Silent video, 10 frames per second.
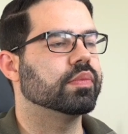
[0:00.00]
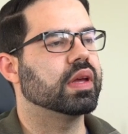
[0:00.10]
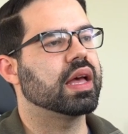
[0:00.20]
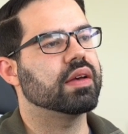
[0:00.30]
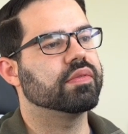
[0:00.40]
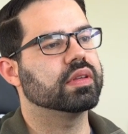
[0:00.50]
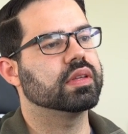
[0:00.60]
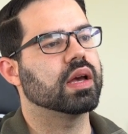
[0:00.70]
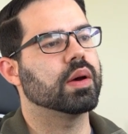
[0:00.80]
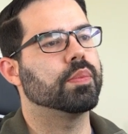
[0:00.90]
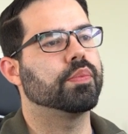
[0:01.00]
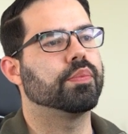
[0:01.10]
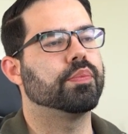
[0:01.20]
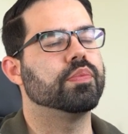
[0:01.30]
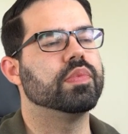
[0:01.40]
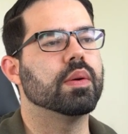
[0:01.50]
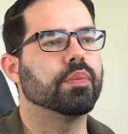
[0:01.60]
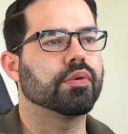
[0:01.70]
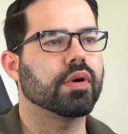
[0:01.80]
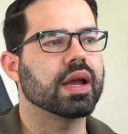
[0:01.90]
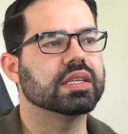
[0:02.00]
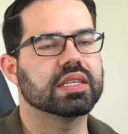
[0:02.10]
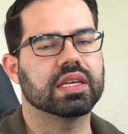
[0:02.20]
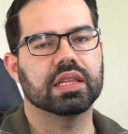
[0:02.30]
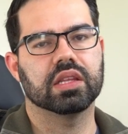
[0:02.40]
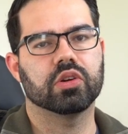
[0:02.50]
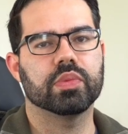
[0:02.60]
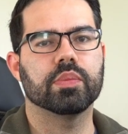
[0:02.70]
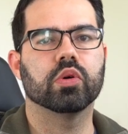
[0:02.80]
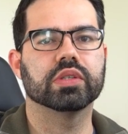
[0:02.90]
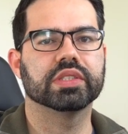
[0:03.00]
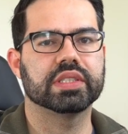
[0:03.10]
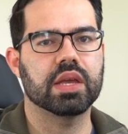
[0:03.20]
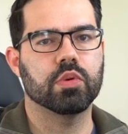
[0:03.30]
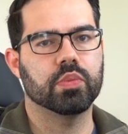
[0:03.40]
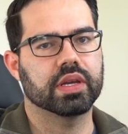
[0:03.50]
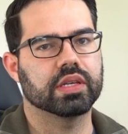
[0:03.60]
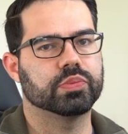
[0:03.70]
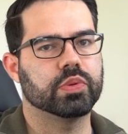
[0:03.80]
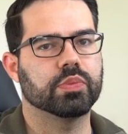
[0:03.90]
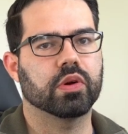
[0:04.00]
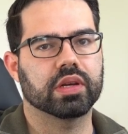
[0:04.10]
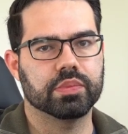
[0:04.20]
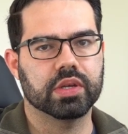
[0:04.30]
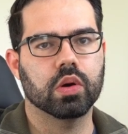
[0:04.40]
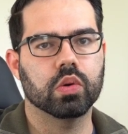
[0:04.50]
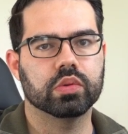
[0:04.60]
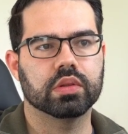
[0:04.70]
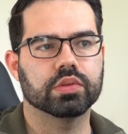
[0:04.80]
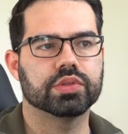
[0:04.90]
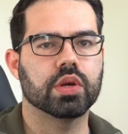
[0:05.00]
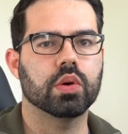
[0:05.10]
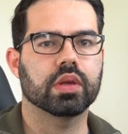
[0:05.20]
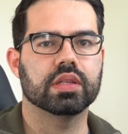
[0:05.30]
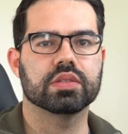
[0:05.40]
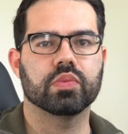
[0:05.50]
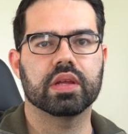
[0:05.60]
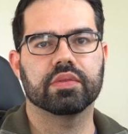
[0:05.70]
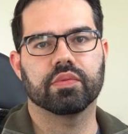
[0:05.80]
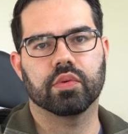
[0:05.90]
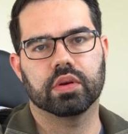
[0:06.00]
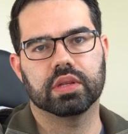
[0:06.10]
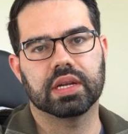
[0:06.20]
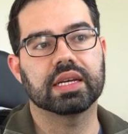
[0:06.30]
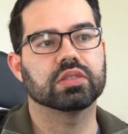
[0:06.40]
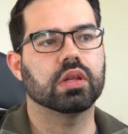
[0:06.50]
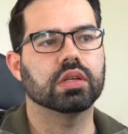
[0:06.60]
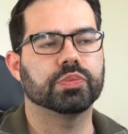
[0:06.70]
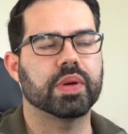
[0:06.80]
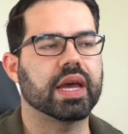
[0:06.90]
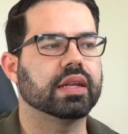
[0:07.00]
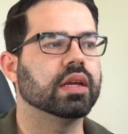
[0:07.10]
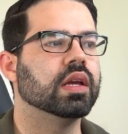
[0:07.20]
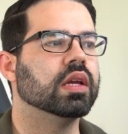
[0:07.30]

having the price a little bit more stable, because people are going to be holding those tokens waiting for the next launch pad.